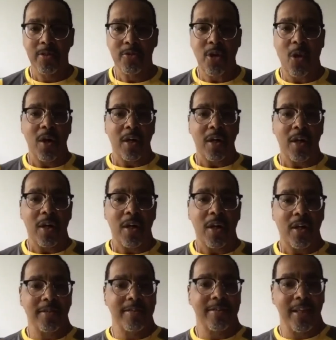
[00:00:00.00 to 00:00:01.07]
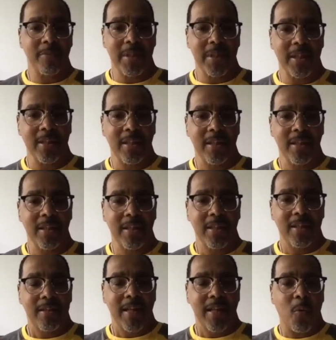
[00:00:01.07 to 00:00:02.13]
So God's saying to me,
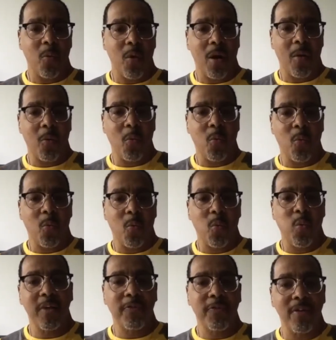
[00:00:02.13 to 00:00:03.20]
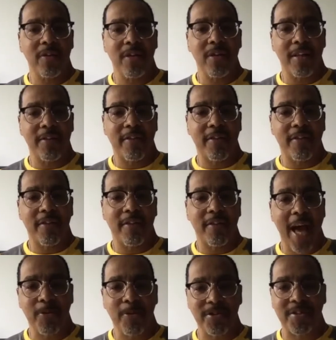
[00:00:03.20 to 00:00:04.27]
now, what if
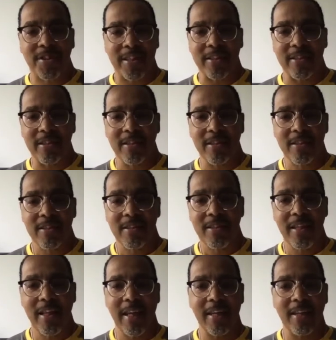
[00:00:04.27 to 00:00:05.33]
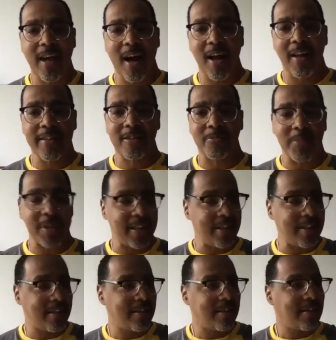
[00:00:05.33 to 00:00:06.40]
that person acknowledged
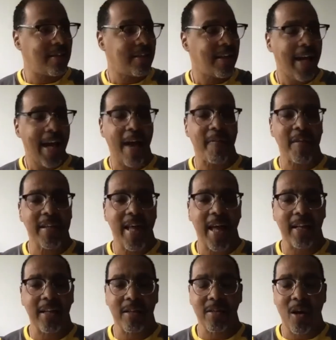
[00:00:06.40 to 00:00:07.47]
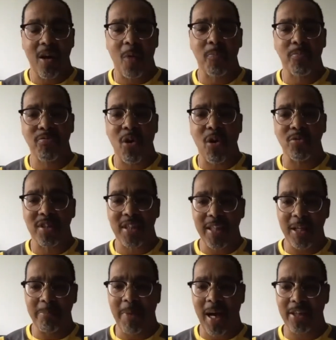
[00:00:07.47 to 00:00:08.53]
me having that approach
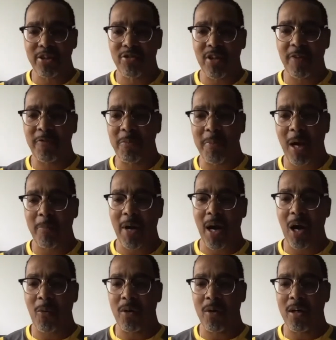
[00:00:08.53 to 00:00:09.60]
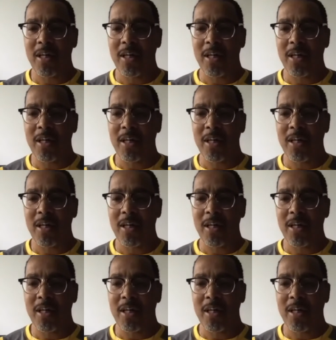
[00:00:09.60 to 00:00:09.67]
in my strength and my power,